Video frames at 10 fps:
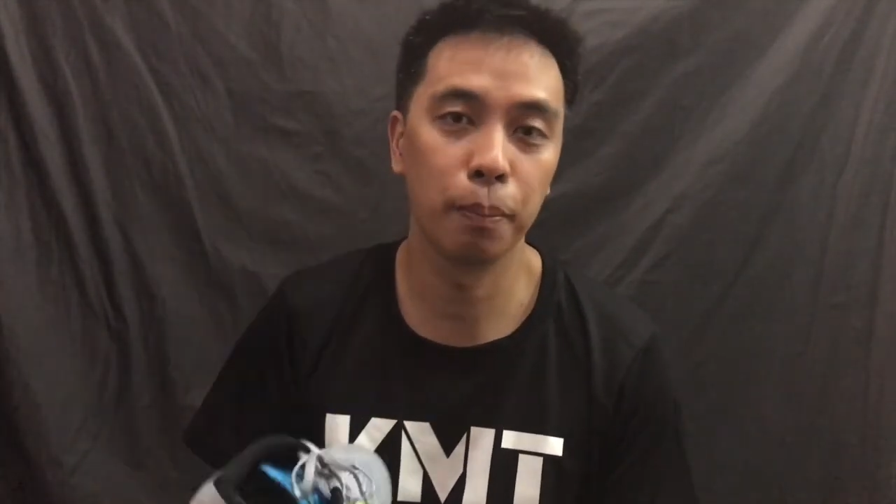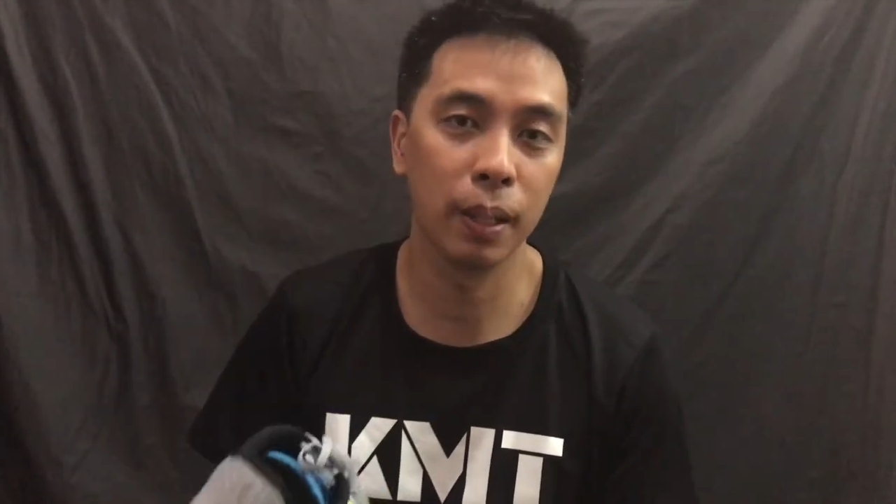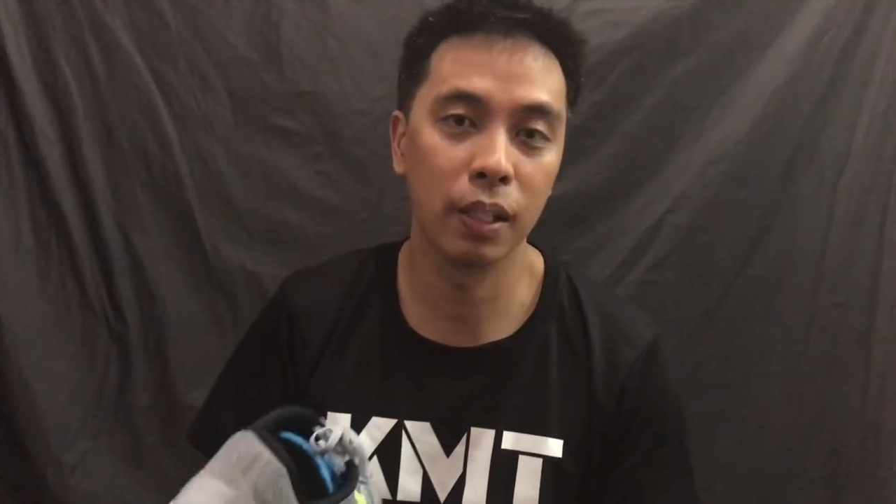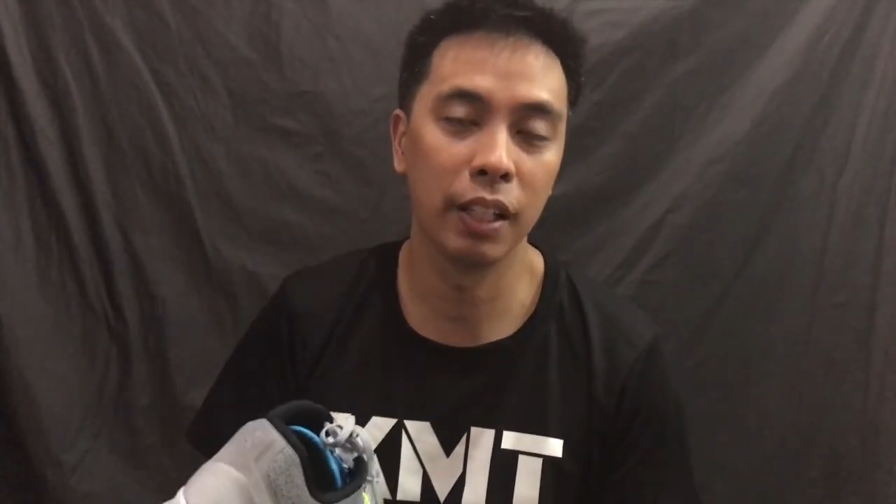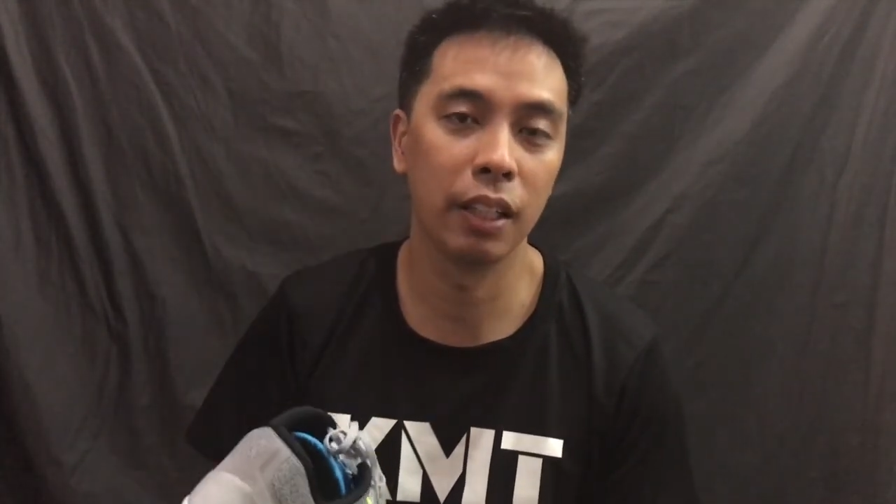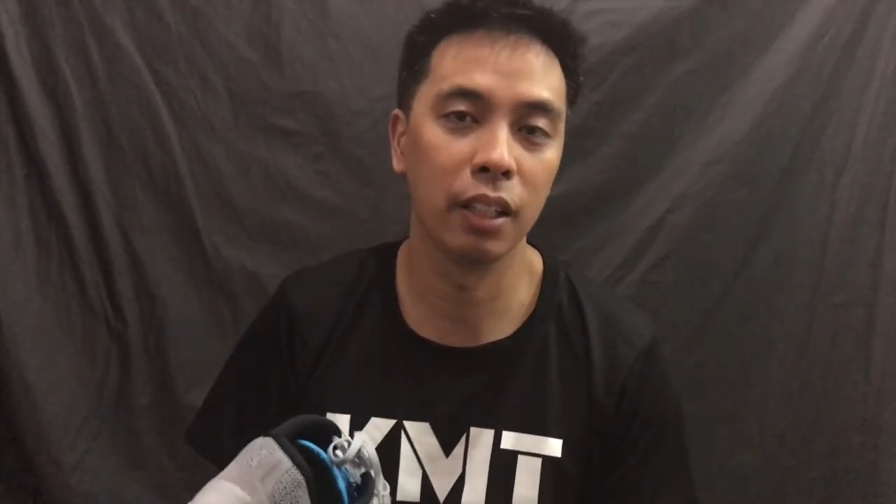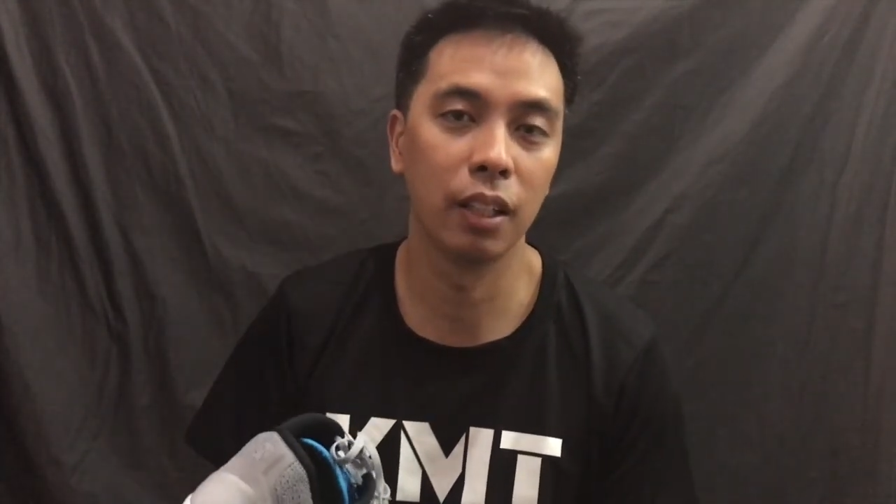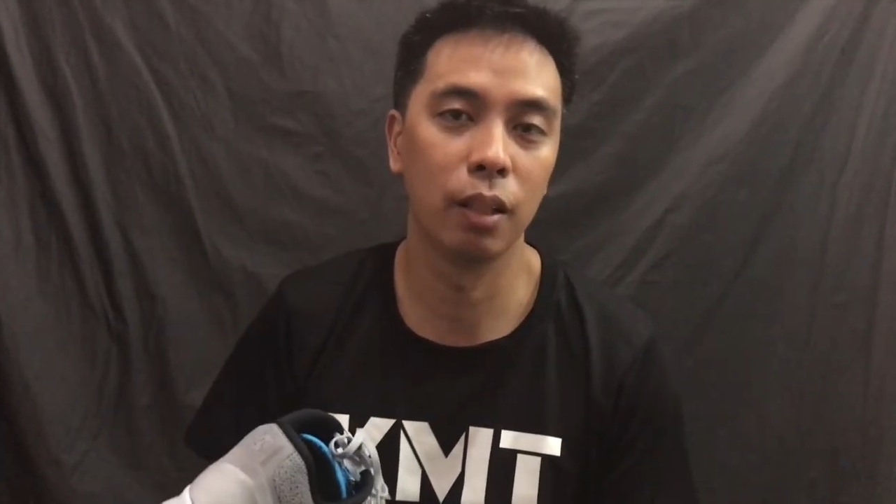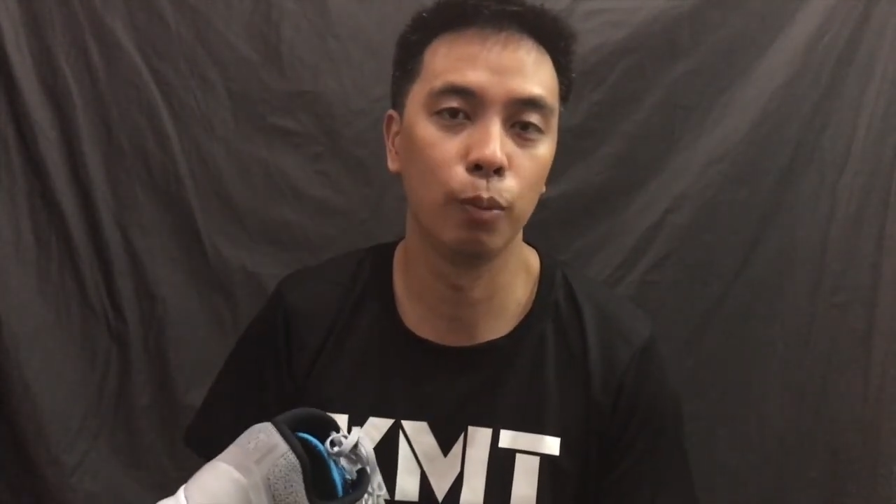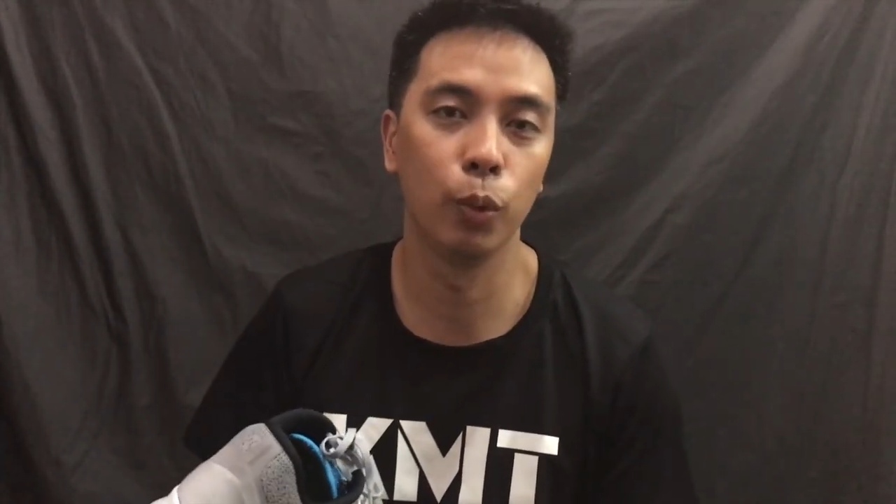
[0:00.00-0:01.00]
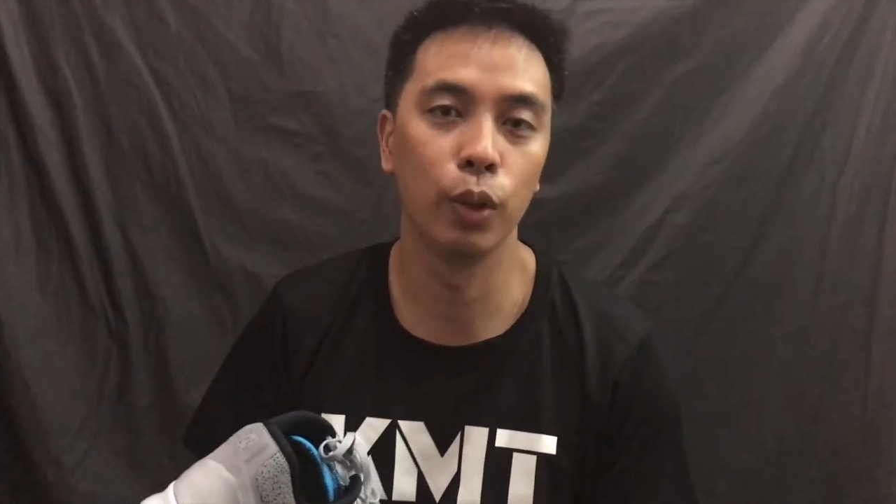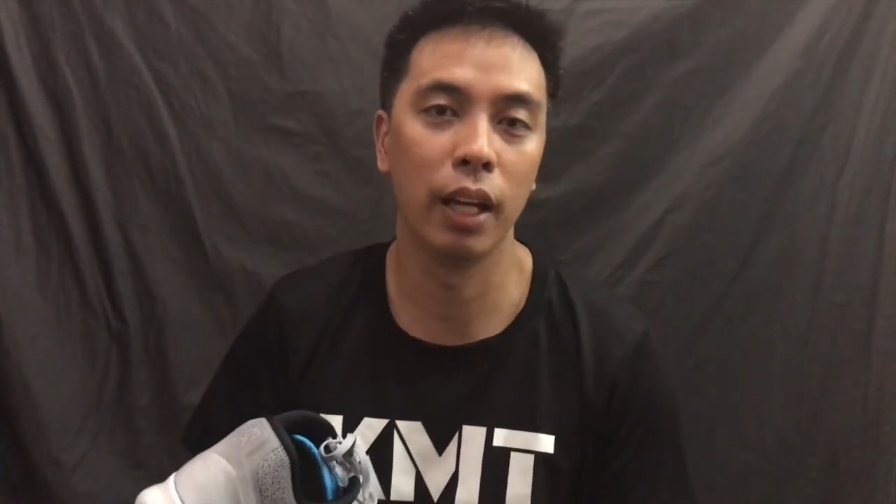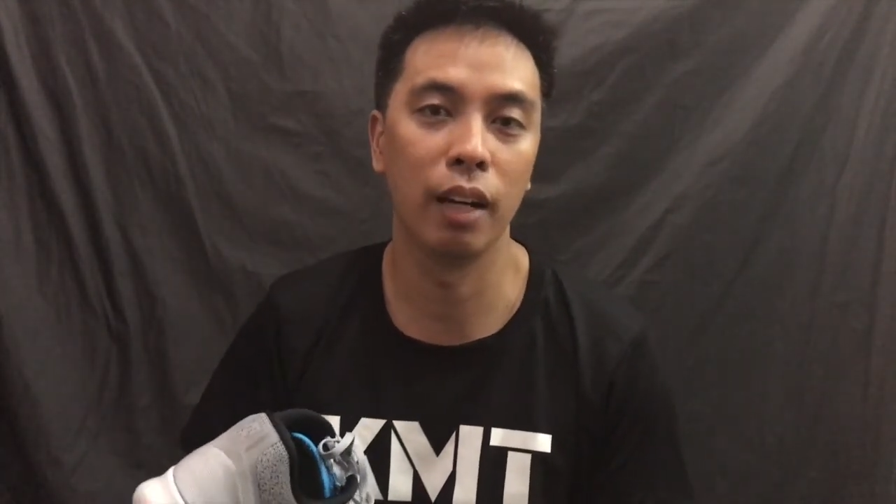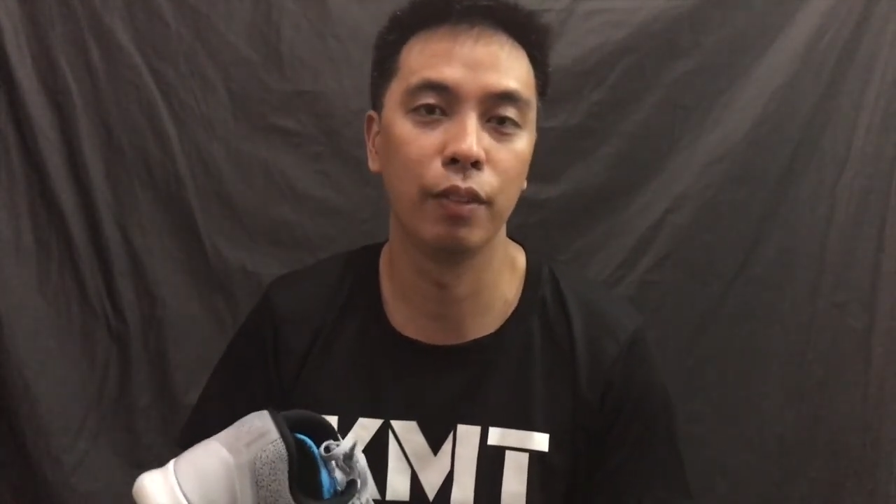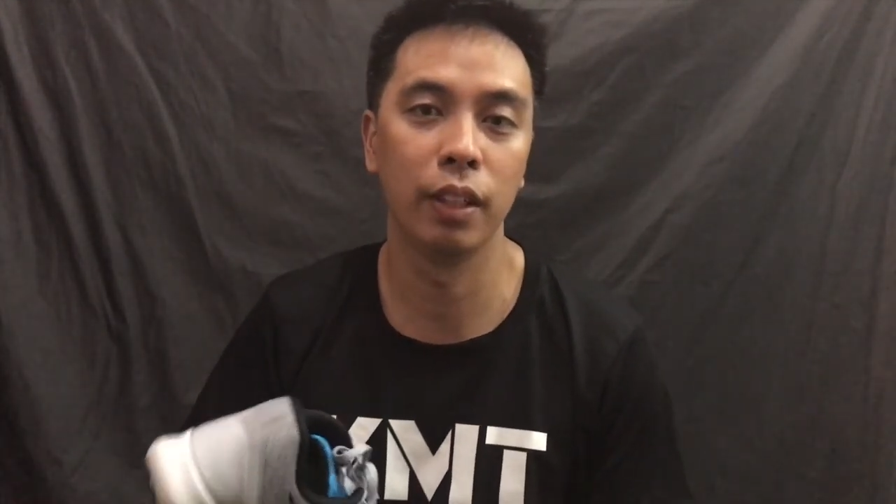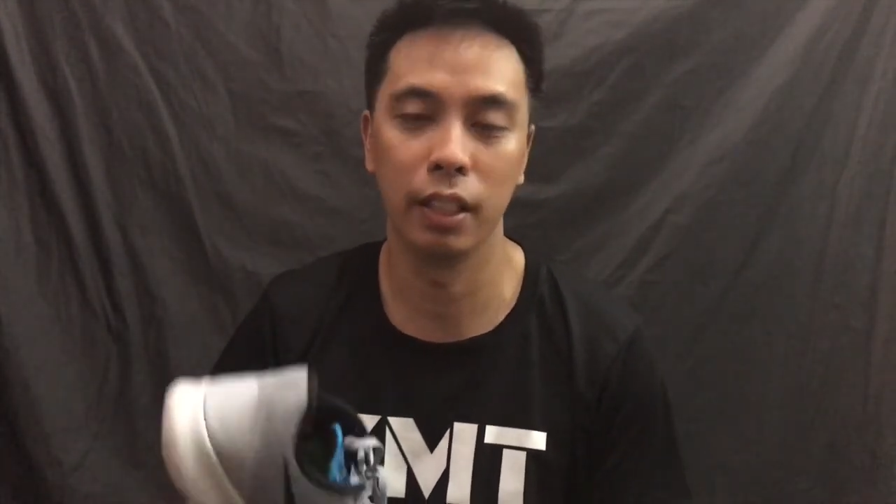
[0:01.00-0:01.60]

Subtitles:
pair and would have an